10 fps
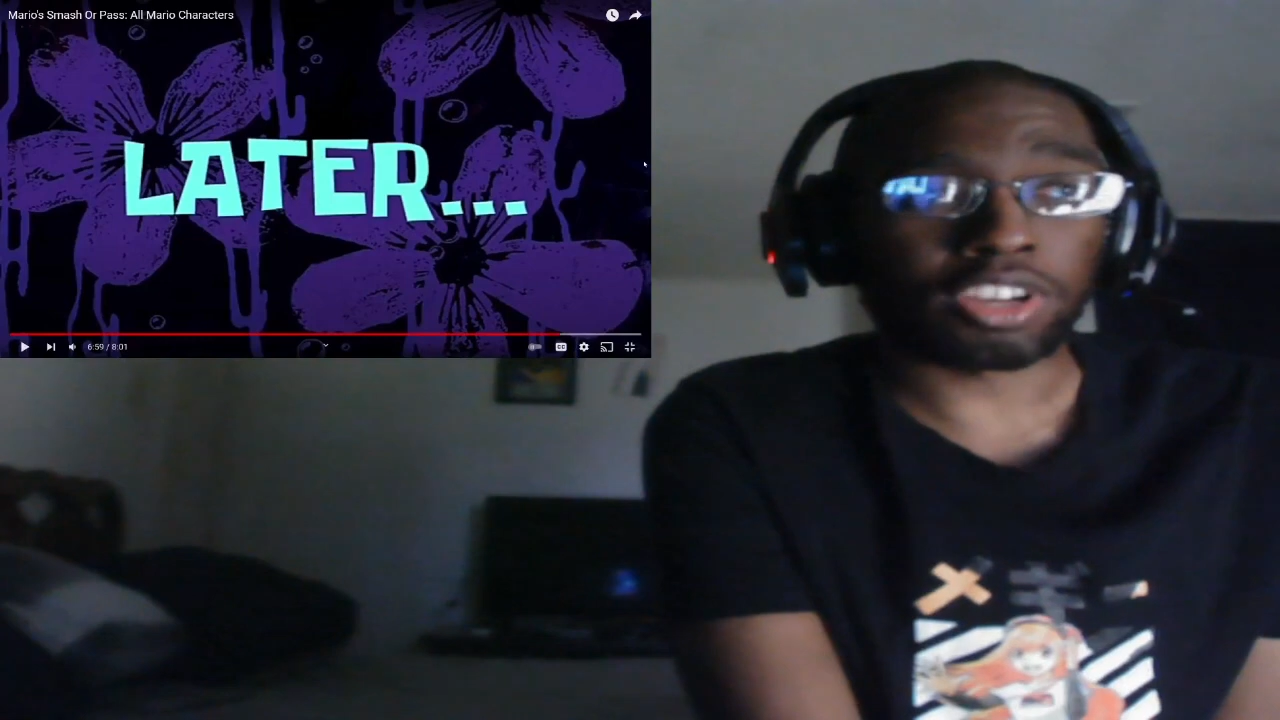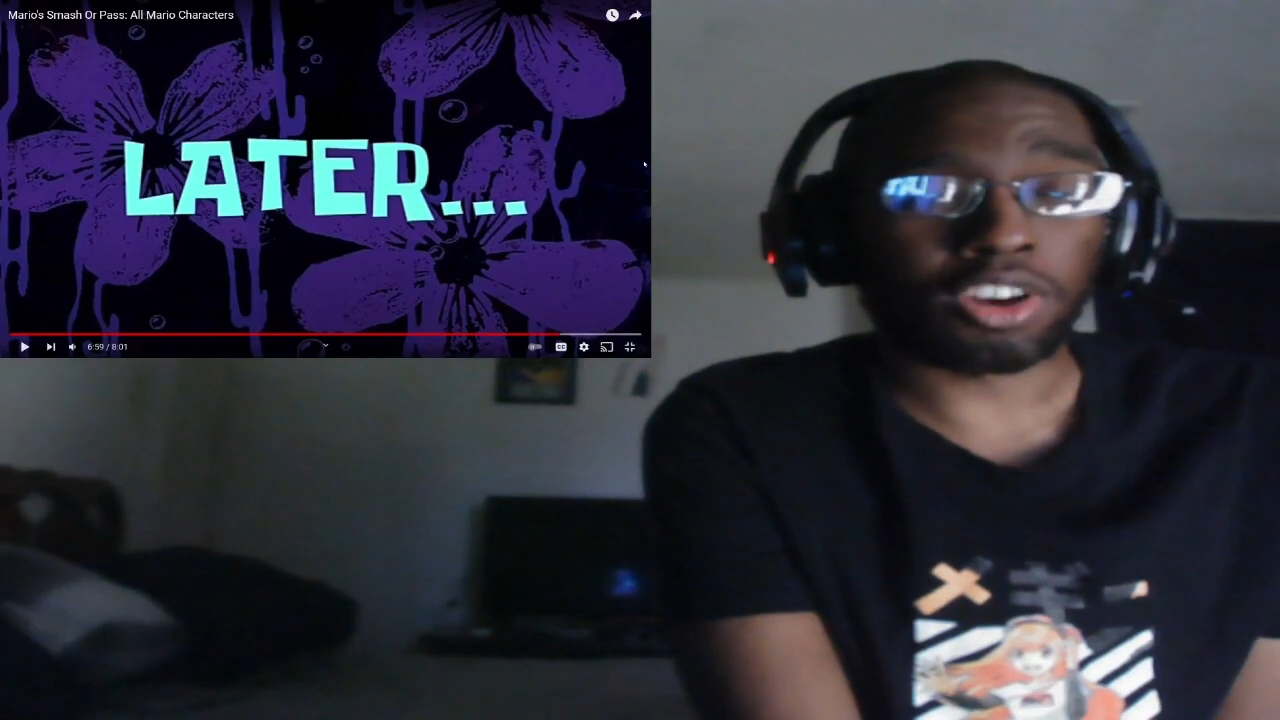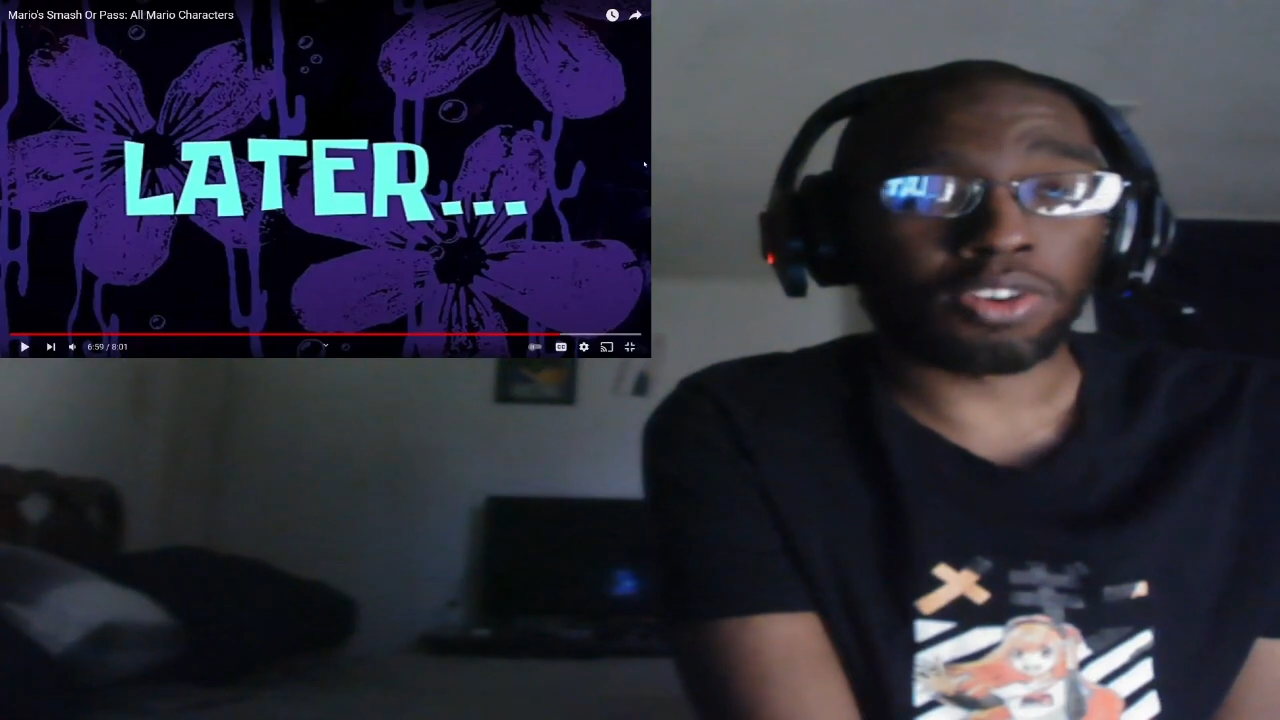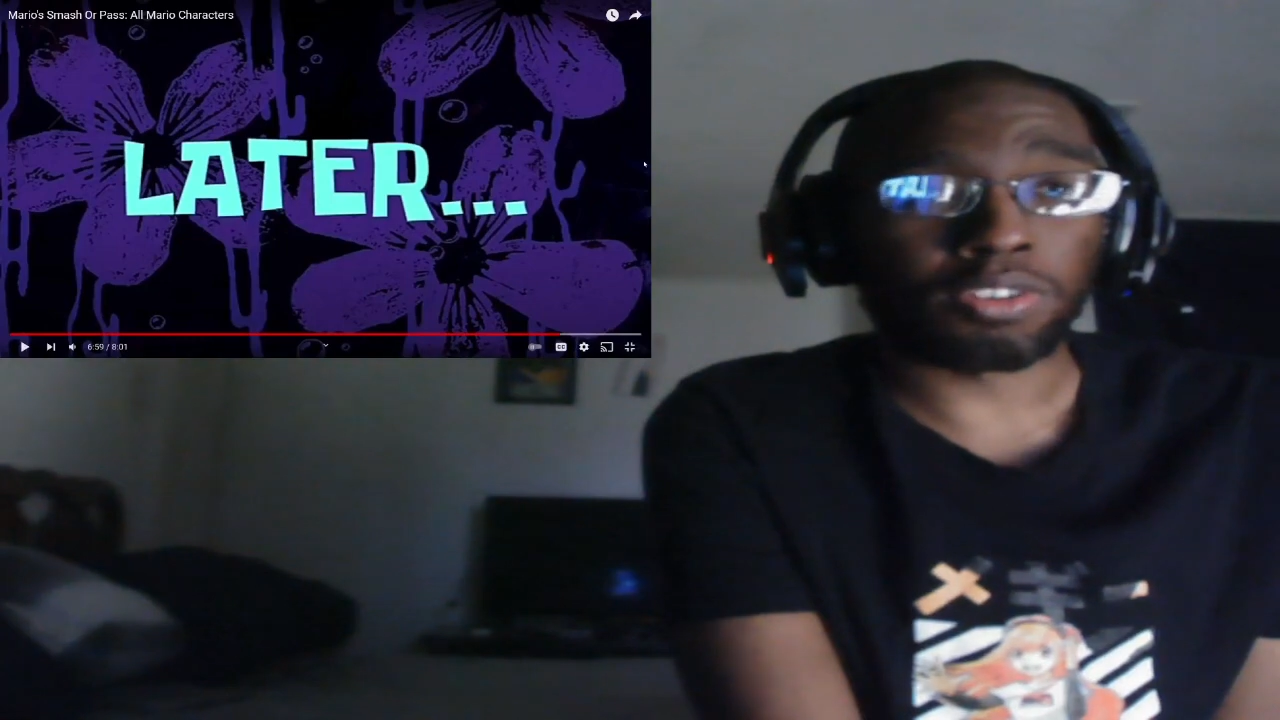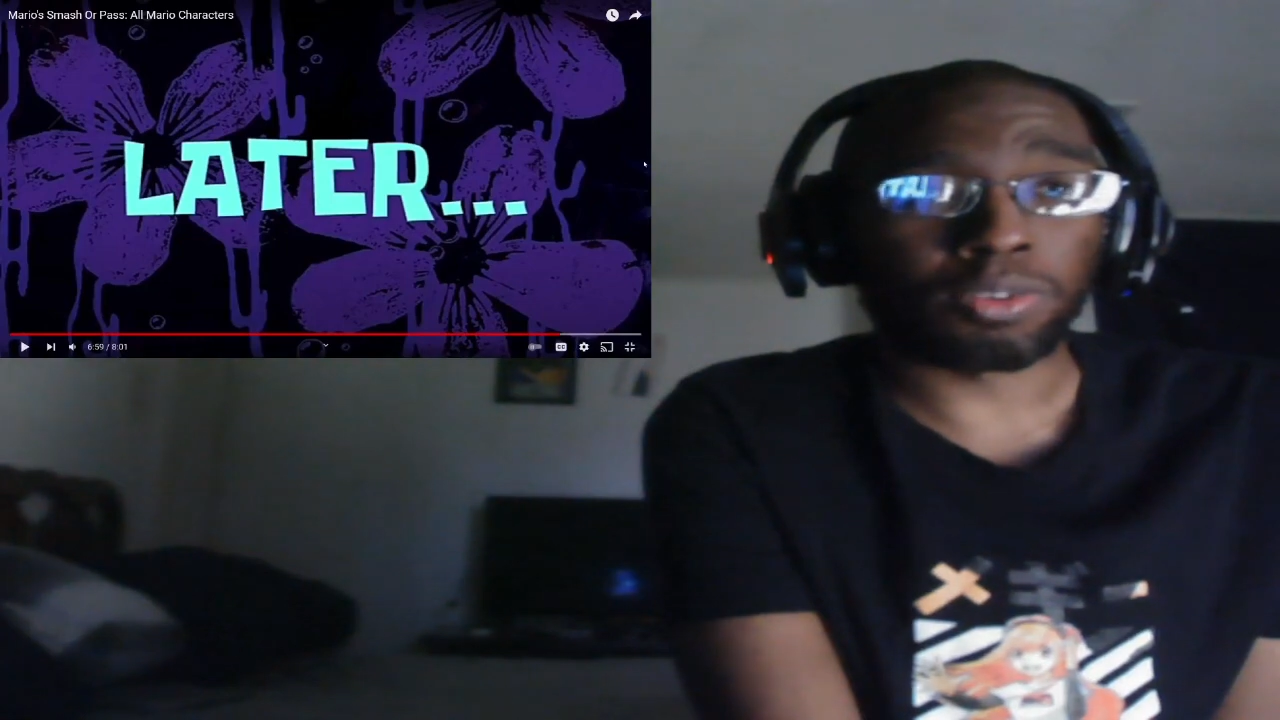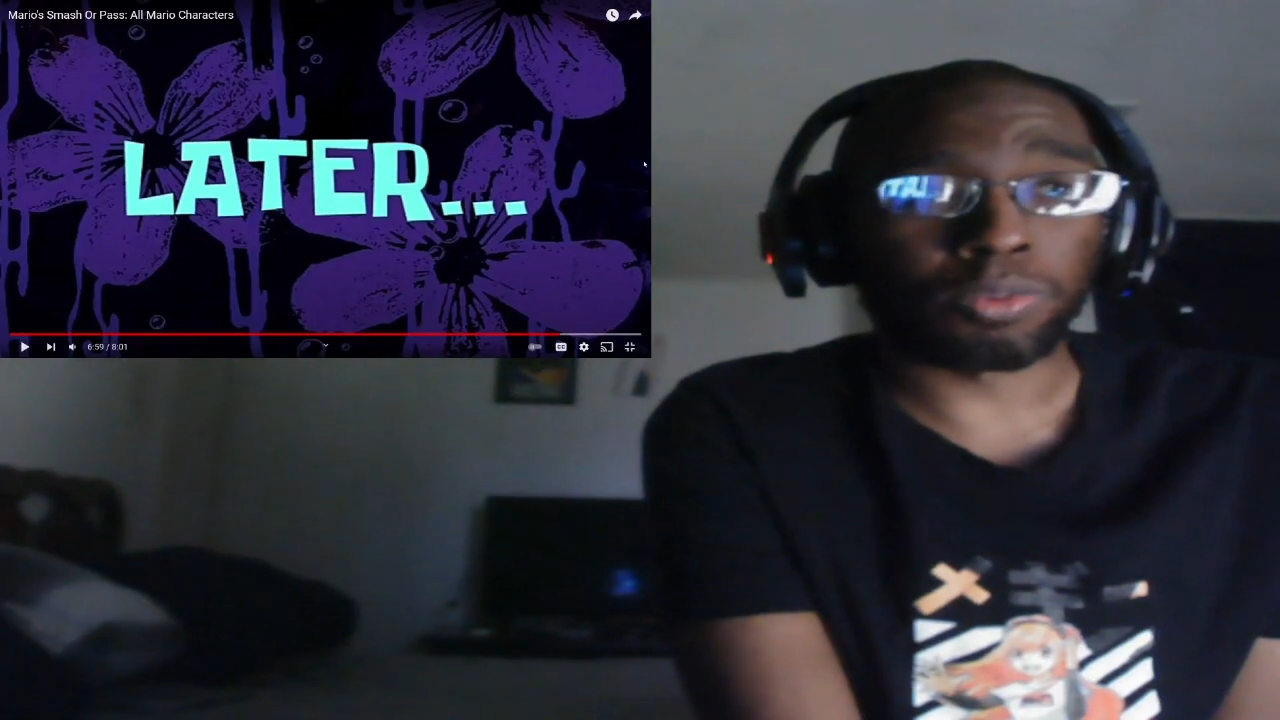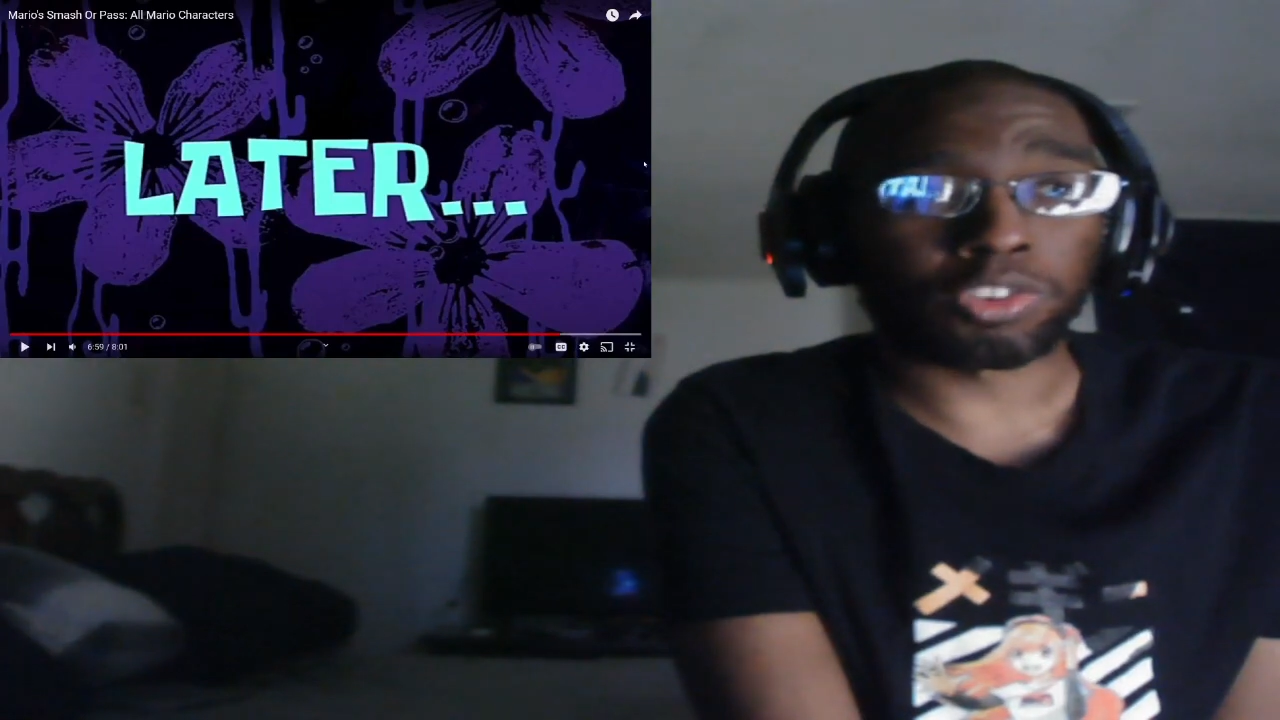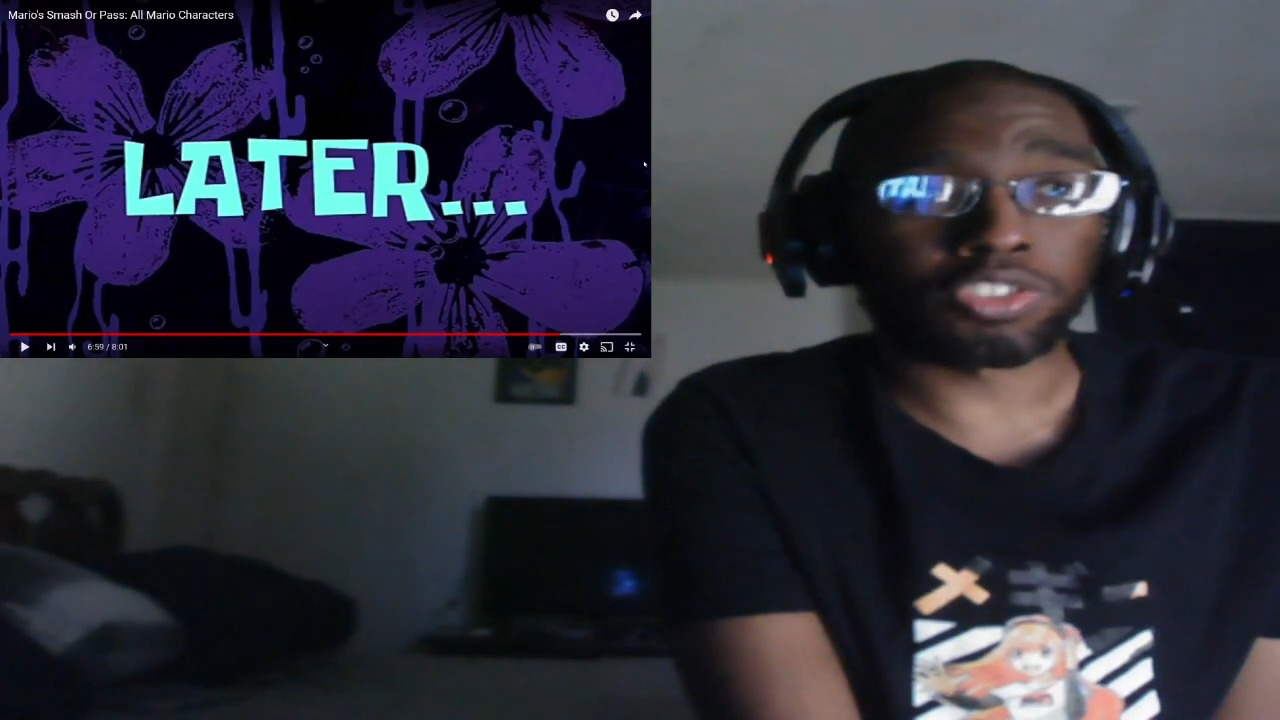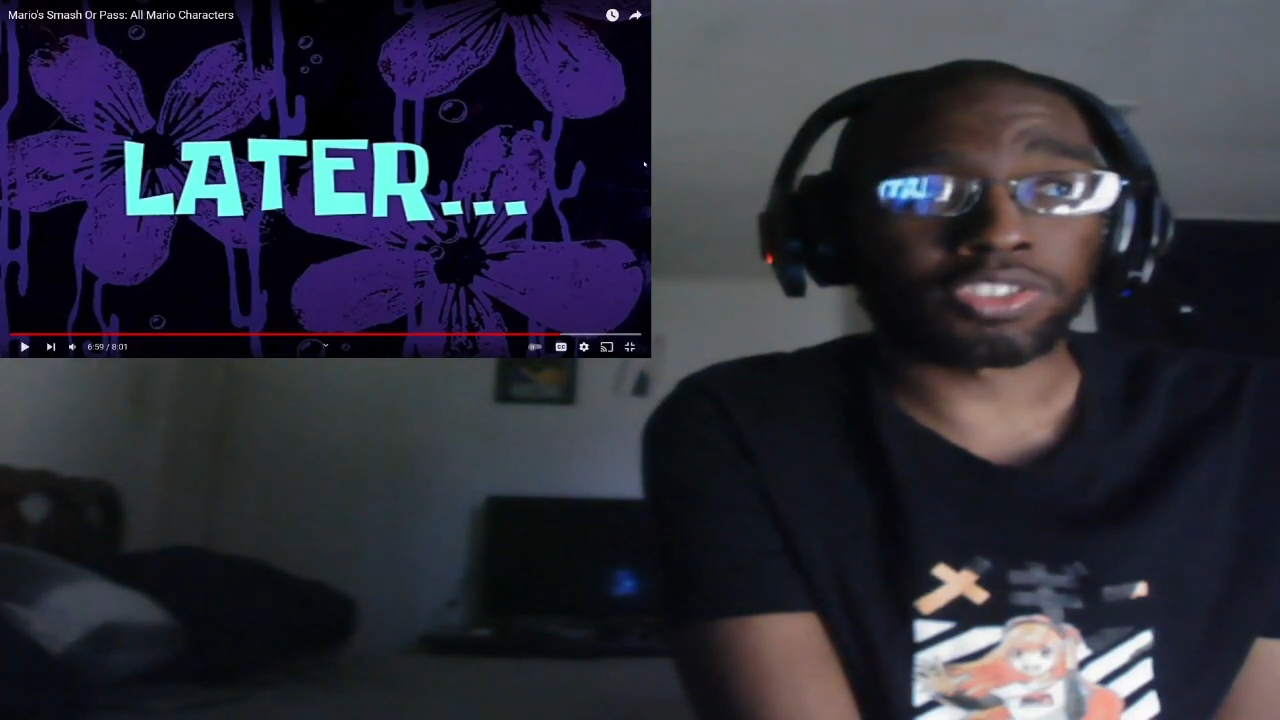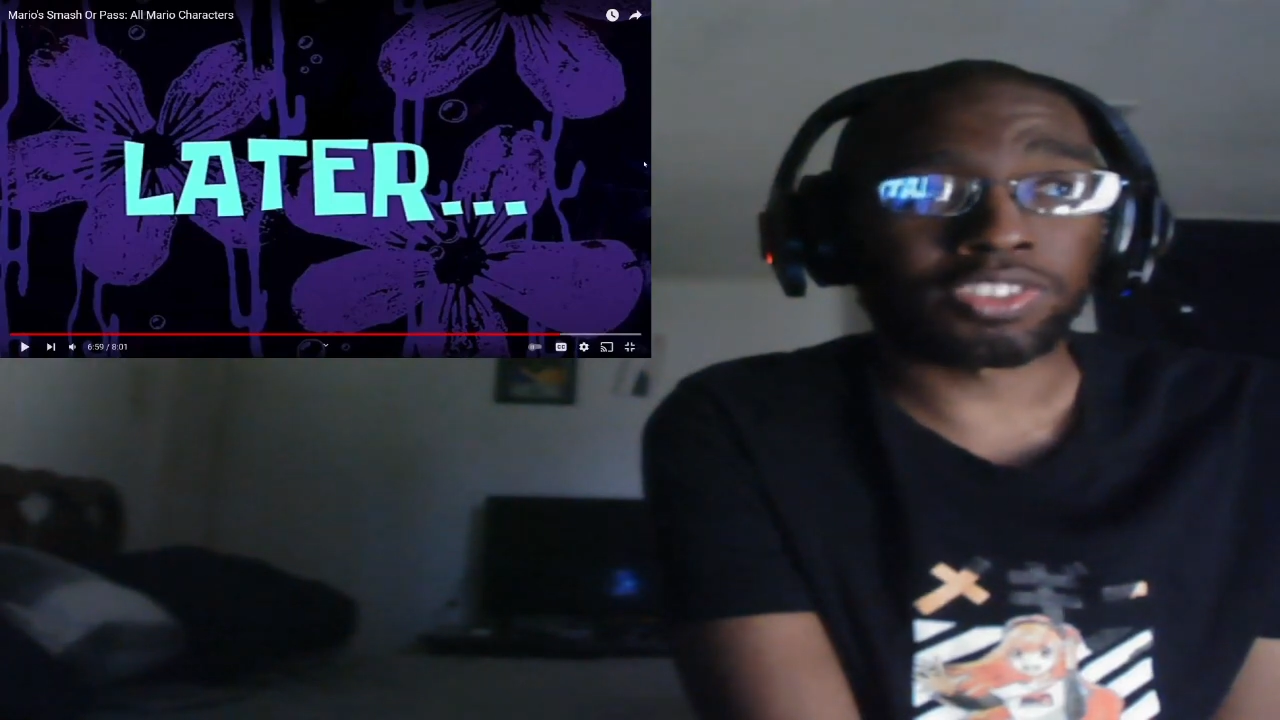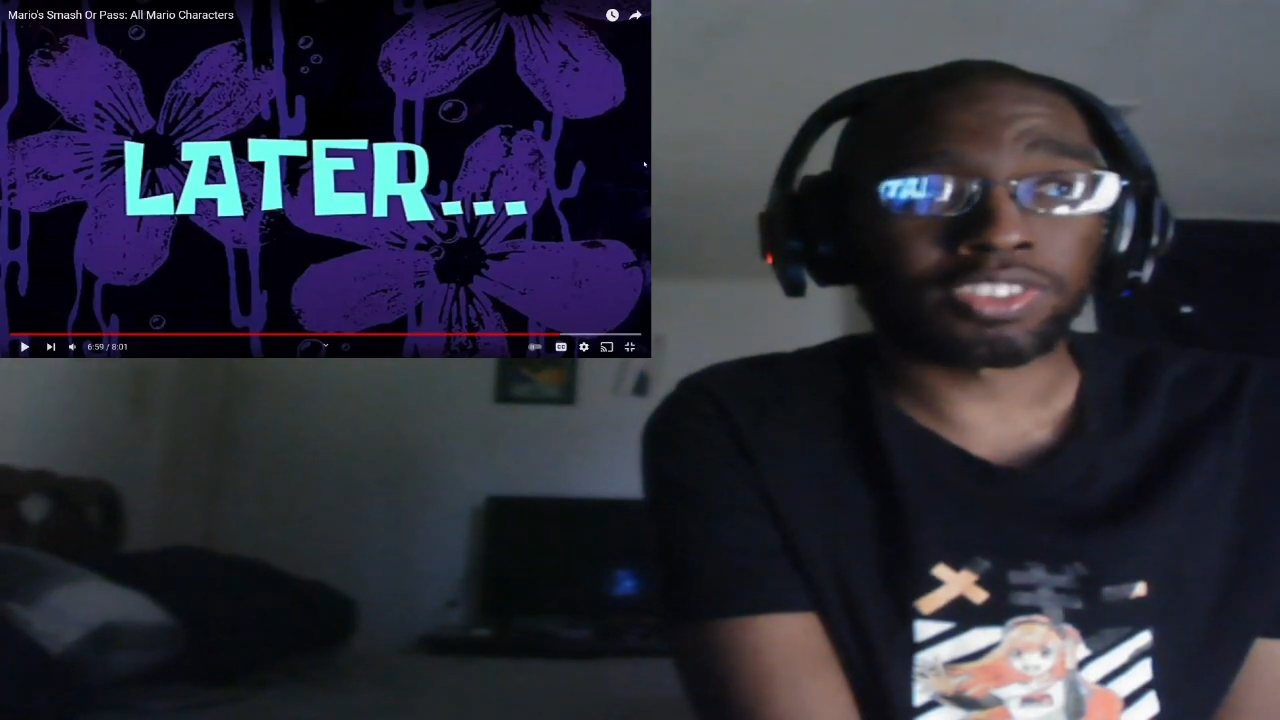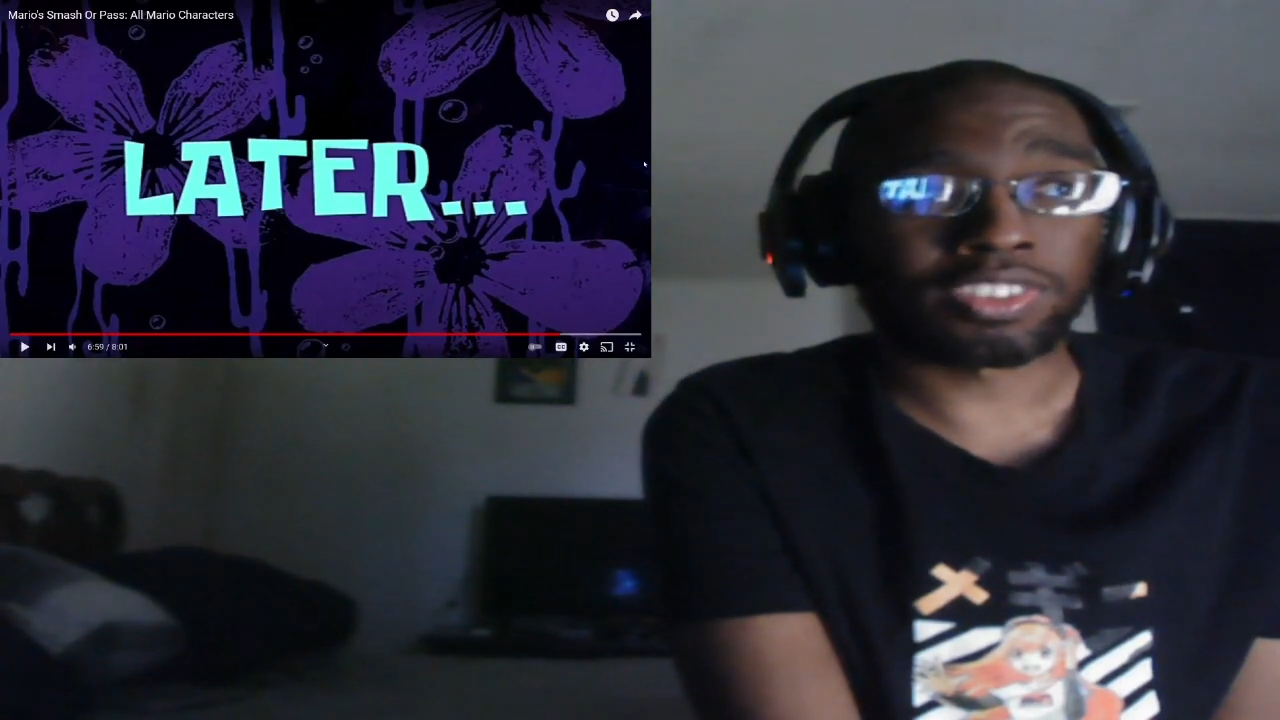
however, which